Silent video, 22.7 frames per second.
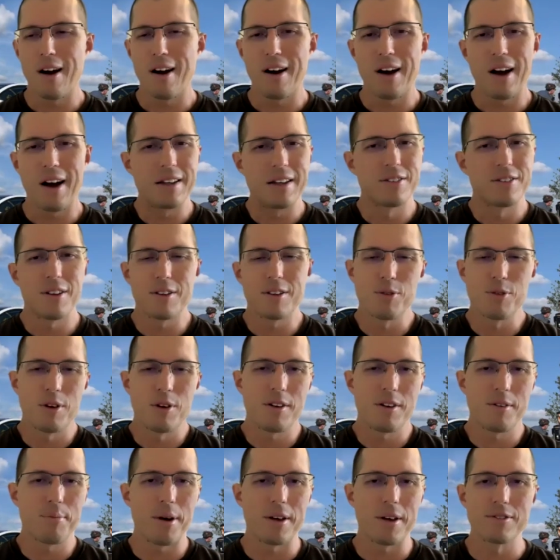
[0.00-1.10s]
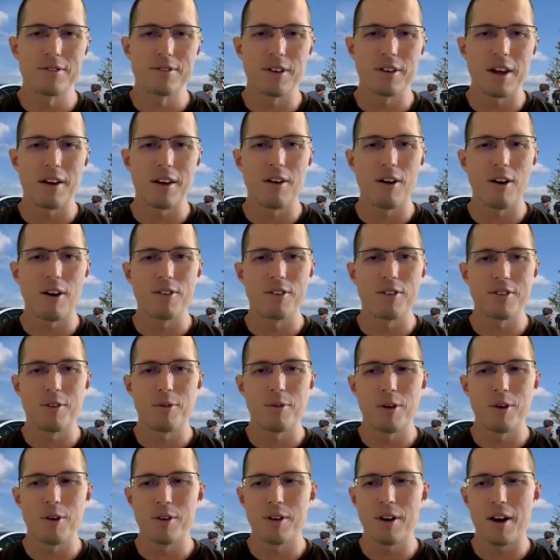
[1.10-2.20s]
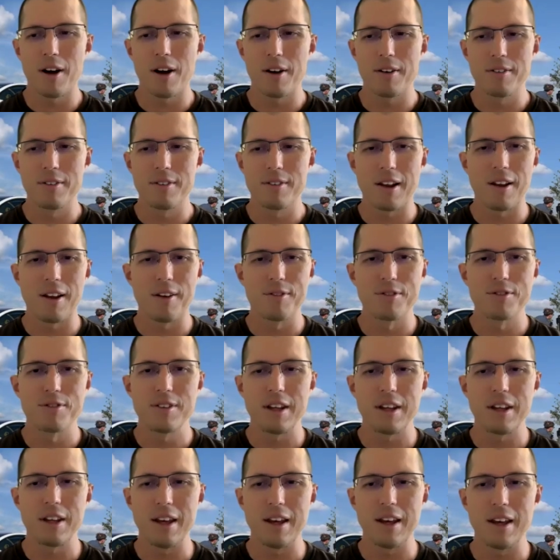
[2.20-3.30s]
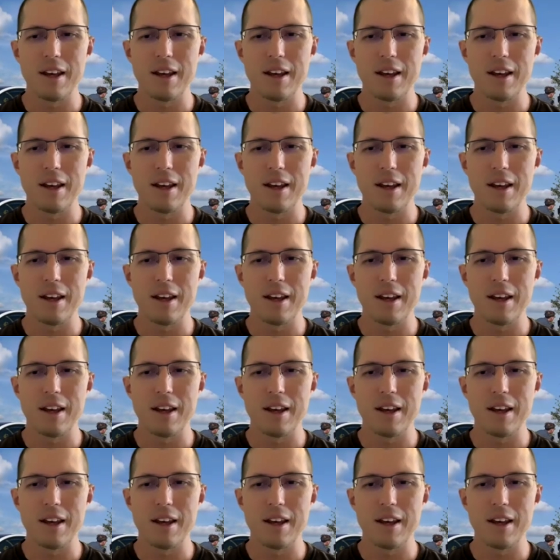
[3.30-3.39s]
It's one of the best looking cars on the road. I love seeing it.